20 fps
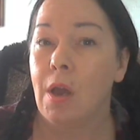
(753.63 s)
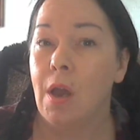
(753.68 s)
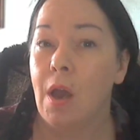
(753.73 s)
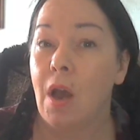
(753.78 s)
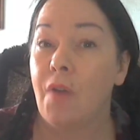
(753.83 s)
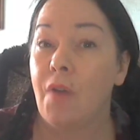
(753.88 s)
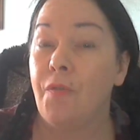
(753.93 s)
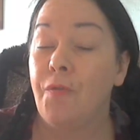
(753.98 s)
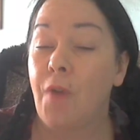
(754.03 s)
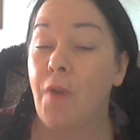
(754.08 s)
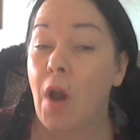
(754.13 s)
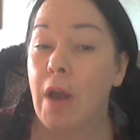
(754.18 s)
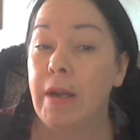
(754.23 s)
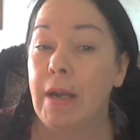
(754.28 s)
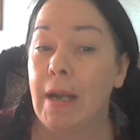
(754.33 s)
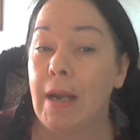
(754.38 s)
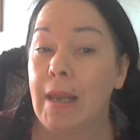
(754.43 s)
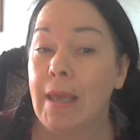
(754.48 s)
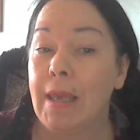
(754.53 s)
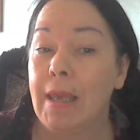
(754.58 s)
And
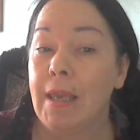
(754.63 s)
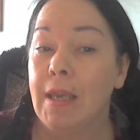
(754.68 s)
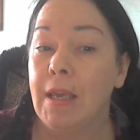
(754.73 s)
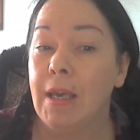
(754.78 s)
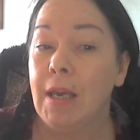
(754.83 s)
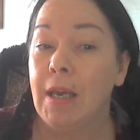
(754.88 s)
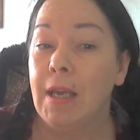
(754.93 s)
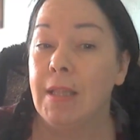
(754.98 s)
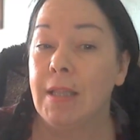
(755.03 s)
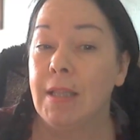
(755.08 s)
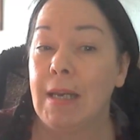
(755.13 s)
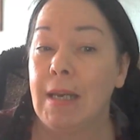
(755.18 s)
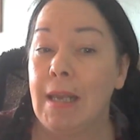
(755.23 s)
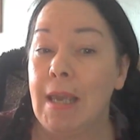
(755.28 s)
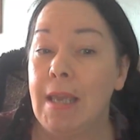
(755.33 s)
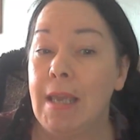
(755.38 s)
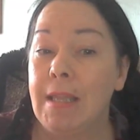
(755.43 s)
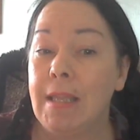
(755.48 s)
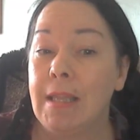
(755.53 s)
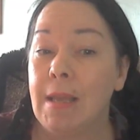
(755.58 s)
finally, the
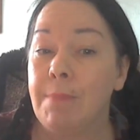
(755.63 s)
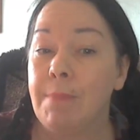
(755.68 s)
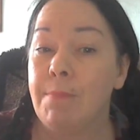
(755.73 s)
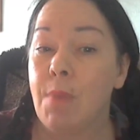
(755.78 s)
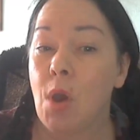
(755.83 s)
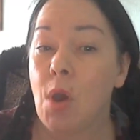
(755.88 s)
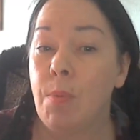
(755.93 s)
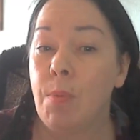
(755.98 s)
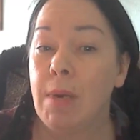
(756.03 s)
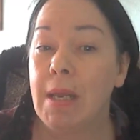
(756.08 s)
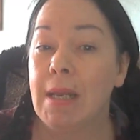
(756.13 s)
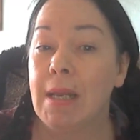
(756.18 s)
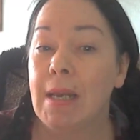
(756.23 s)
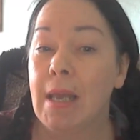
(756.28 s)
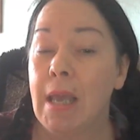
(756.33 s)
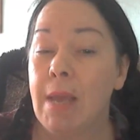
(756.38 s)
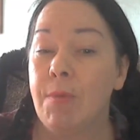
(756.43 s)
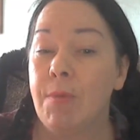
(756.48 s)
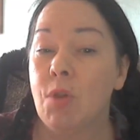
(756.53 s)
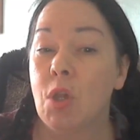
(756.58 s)
lady that Moberly
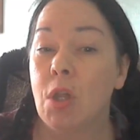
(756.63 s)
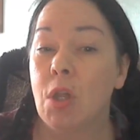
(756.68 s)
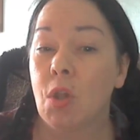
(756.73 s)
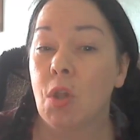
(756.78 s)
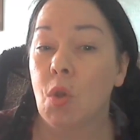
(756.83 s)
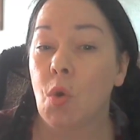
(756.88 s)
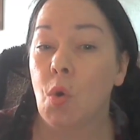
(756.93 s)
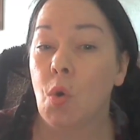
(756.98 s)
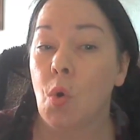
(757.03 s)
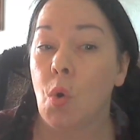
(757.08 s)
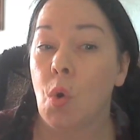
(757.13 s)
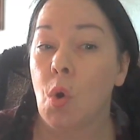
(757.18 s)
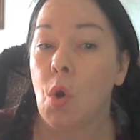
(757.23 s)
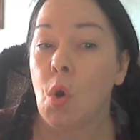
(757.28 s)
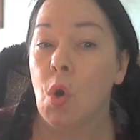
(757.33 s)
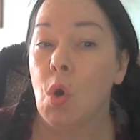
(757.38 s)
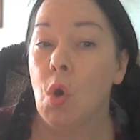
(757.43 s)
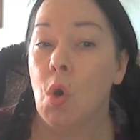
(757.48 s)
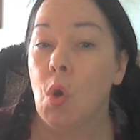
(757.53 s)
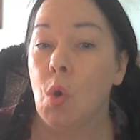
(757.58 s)
claimed she saw
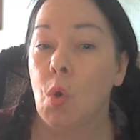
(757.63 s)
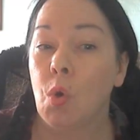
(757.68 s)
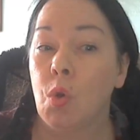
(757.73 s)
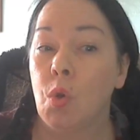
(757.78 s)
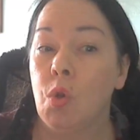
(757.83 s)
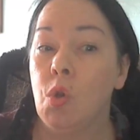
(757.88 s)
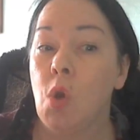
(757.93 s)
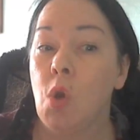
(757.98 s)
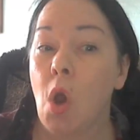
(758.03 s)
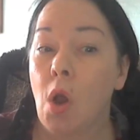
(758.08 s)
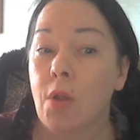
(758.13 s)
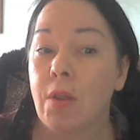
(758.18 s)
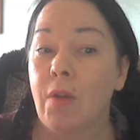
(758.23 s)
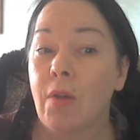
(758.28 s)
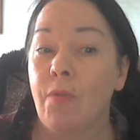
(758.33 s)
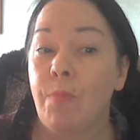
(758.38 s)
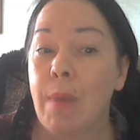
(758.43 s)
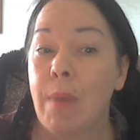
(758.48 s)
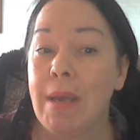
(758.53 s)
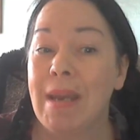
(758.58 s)
could not
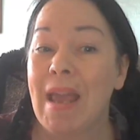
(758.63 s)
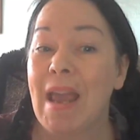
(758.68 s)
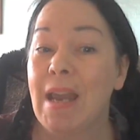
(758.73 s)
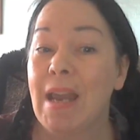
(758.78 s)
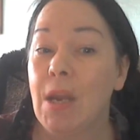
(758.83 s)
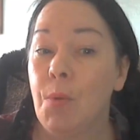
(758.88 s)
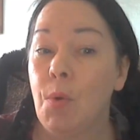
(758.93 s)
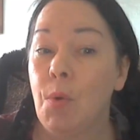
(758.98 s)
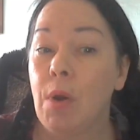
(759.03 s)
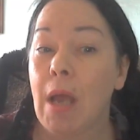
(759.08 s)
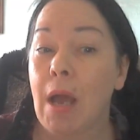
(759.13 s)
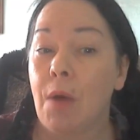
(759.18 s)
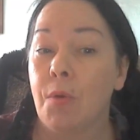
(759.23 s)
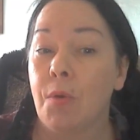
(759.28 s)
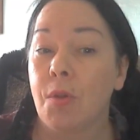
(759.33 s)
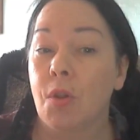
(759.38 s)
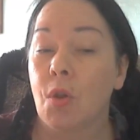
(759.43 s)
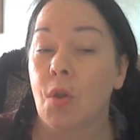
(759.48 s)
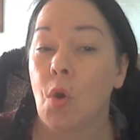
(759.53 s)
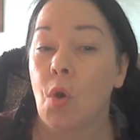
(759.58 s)
have been anyone
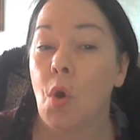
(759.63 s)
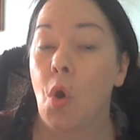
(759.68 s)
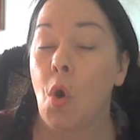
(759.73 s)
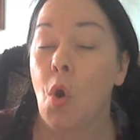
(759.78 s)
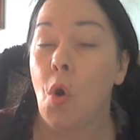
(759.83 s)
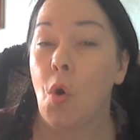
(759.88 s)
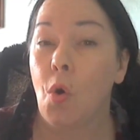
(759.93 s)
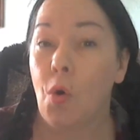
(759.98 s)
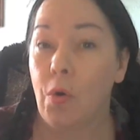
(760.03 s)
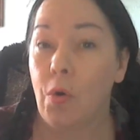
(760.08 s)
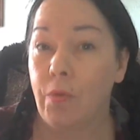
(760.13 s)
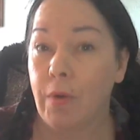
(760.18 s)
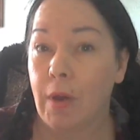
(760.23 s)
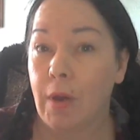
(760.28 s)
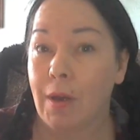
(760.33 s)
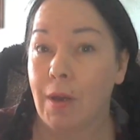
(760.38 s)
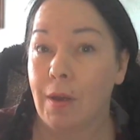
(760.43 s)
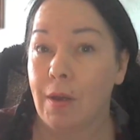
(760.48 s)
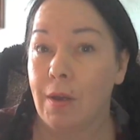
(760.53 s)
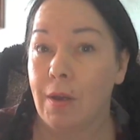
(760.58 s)
else
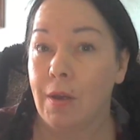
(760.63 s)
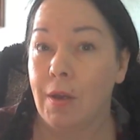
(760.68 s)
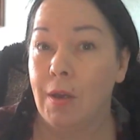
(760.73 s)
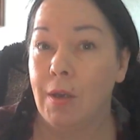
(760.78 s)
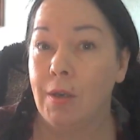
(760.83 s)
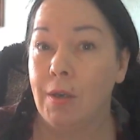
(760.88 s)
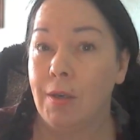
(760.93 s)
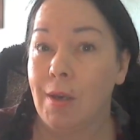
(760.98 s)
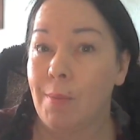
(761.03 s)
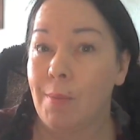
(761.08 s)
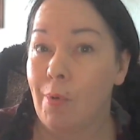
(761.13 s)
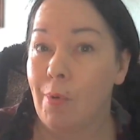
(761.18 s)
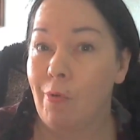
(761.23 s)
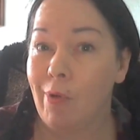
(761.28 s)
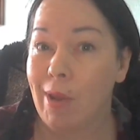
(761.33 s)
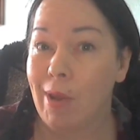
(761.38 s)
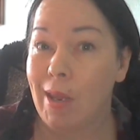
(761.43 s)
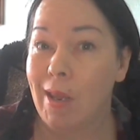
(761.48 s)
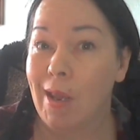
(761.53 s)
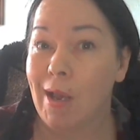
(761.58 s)
other than
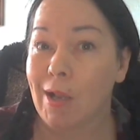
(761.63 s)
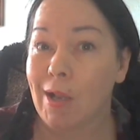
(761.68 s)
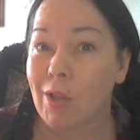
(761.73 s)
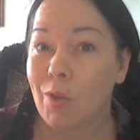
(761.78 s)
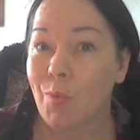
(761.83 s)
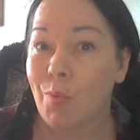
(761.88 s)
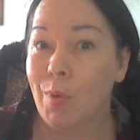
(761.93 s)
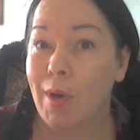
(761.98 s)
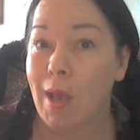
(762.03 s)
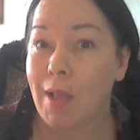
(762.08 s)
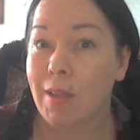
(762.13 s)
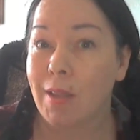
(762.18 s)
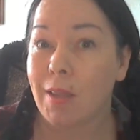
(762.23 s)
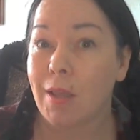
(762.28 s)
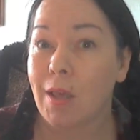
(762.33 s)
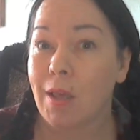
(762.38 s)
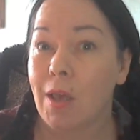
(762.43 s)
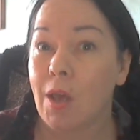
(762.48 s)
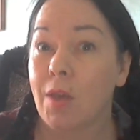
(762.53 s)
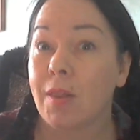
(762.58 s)
Marie Antoinette
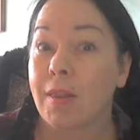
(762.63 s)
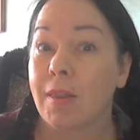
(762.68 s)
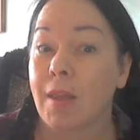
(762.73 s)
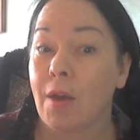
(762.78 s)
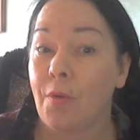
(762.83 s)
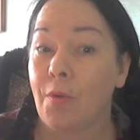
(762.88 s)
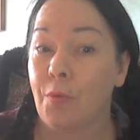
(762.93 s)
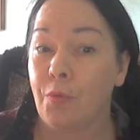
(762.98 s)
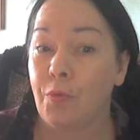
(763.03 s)
herself.